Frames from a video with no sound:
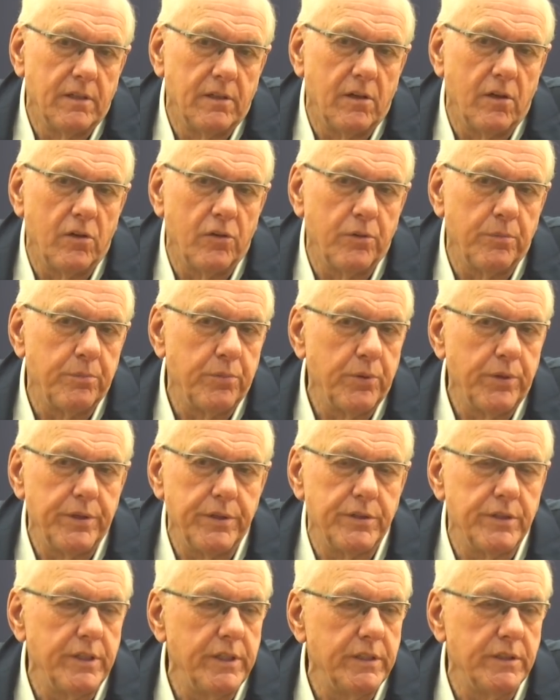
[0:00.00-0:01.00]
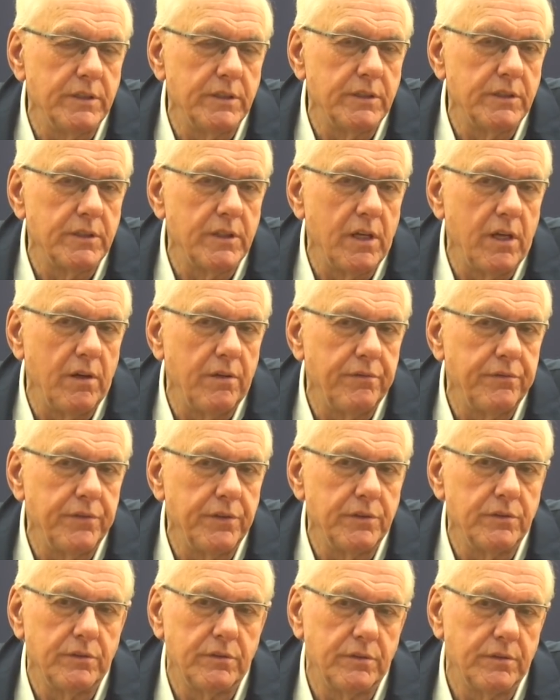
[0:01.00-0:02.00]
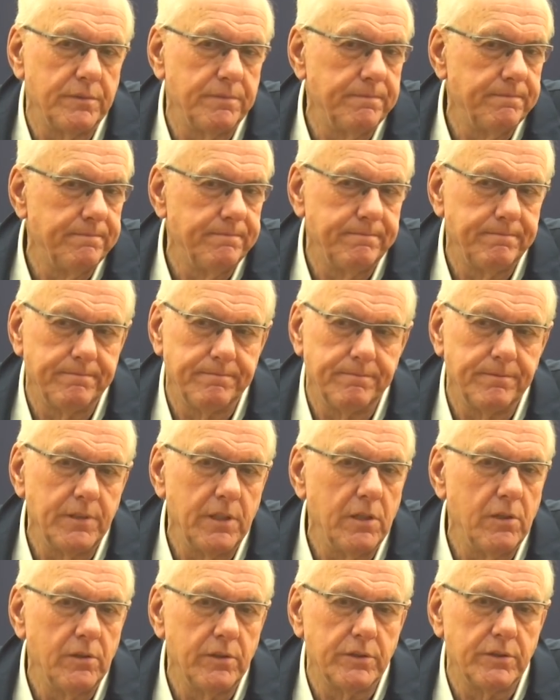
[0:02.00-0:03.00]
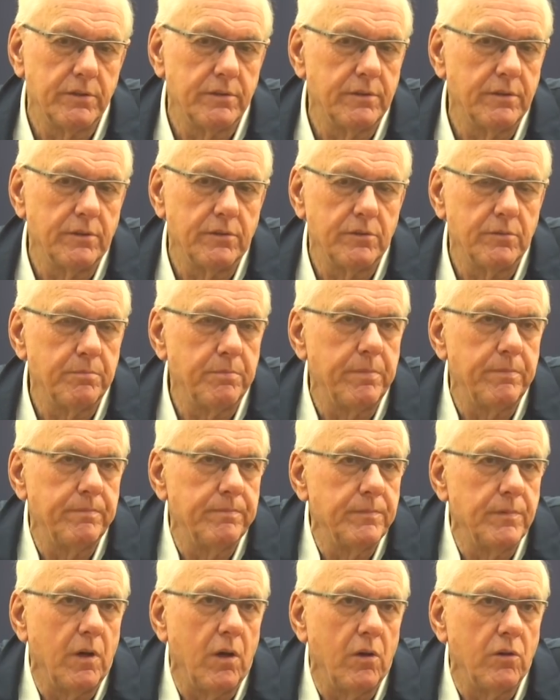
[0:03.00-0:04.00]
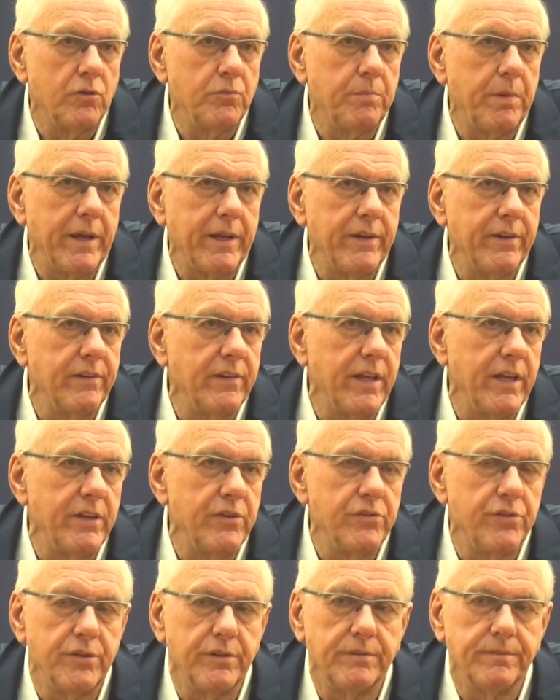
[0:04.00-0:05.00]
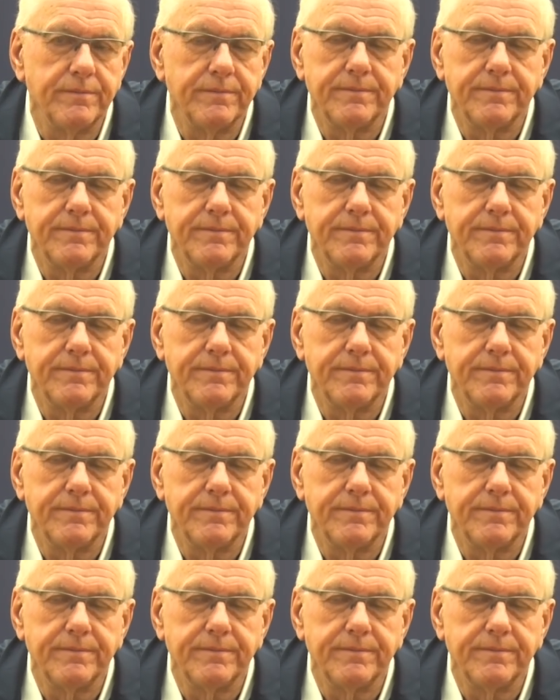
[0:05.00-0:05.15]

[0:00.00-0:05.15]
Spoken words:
all the preseason stuff is, you know, it's just all speculation.